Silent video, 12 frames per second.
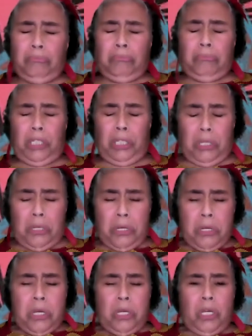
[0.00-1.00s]
He,
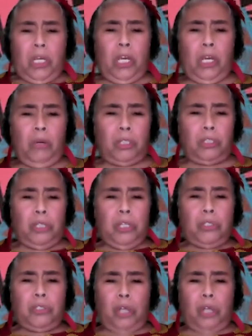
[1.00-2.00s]
he was
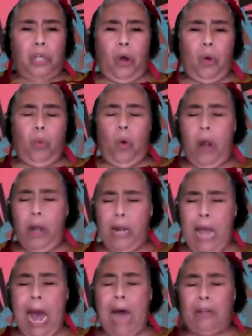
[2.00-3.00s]
so worn
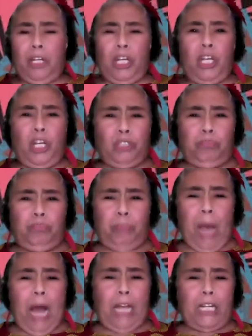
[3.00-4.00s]
out, his
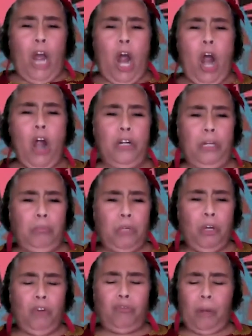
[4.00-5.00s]
belly hurt him
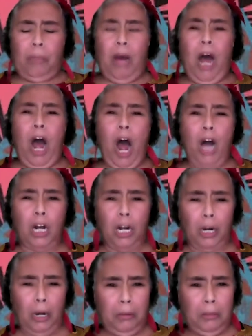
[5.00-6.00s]
from
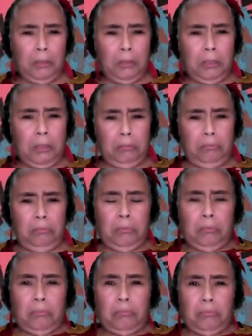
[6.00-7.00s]
hunger.
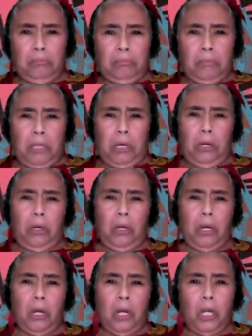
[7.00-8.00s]
Oh,
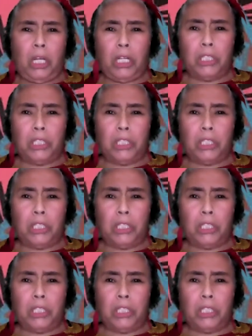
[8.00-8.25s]
he